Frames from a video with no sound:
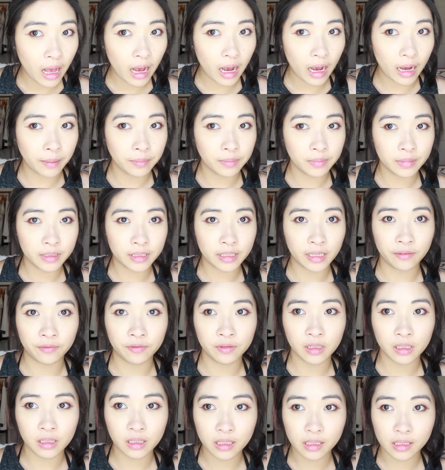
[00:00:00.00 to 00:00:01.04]
I'm
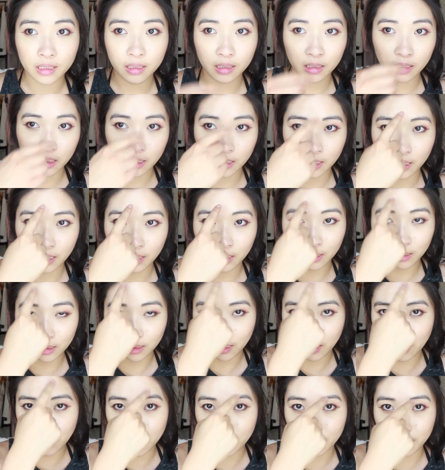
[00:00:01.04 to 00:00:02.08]
definitely seeing
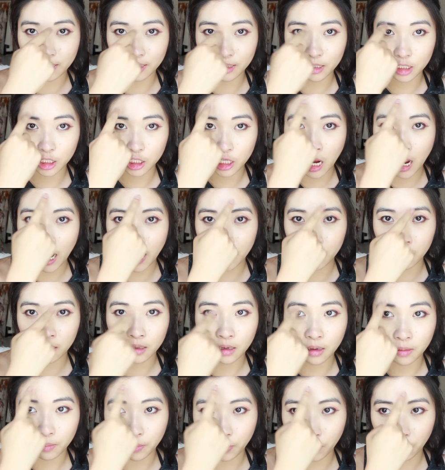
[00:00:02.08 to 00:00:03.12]
like shine
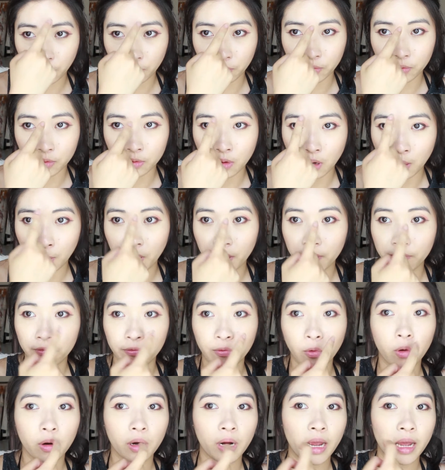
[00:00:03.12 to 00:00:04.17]
come through on my
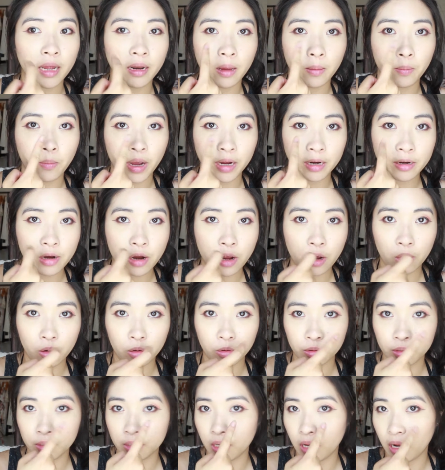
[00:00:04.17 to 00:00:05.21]
forehead and my
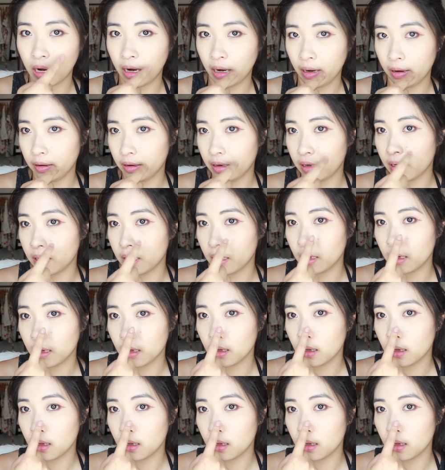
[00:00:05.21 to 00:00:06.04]
nose area.